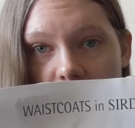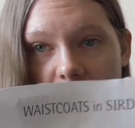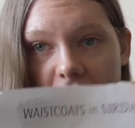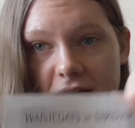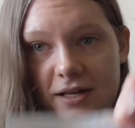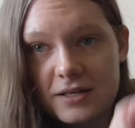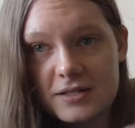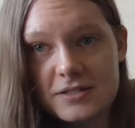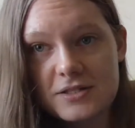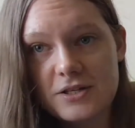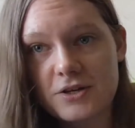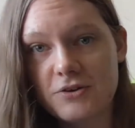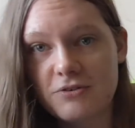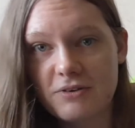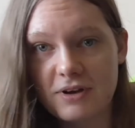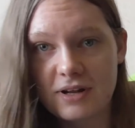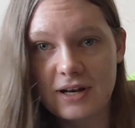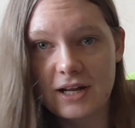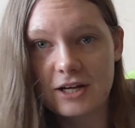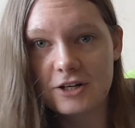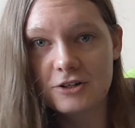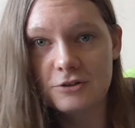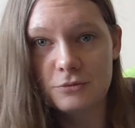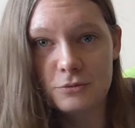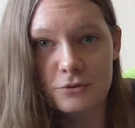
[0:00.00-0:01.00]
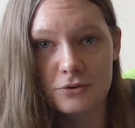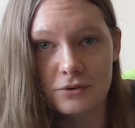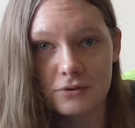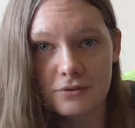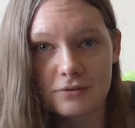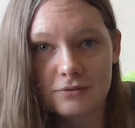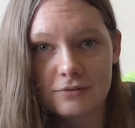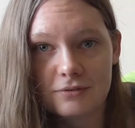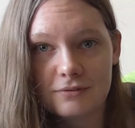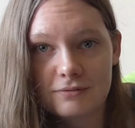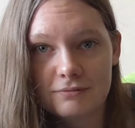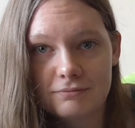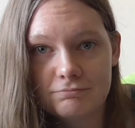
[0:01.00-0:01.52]
and I still ran out of wool.
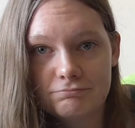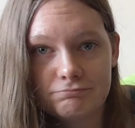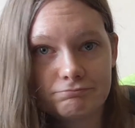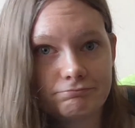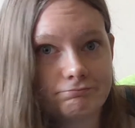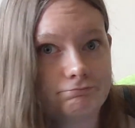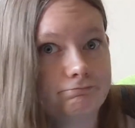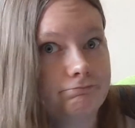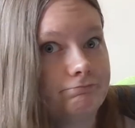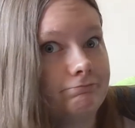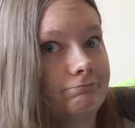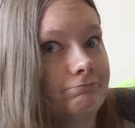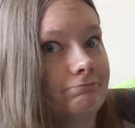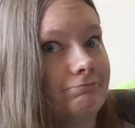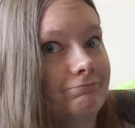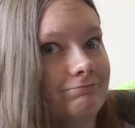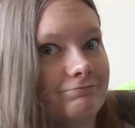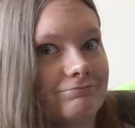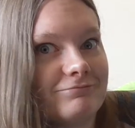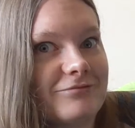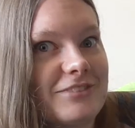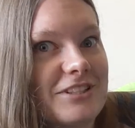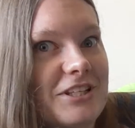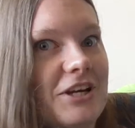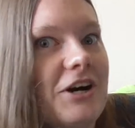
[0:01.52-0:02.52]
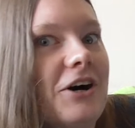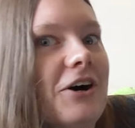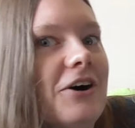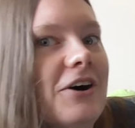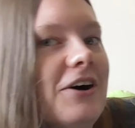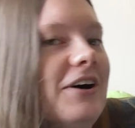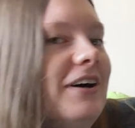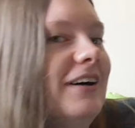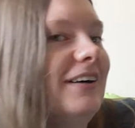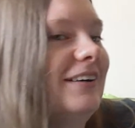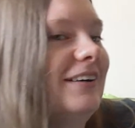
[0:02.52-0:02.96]
So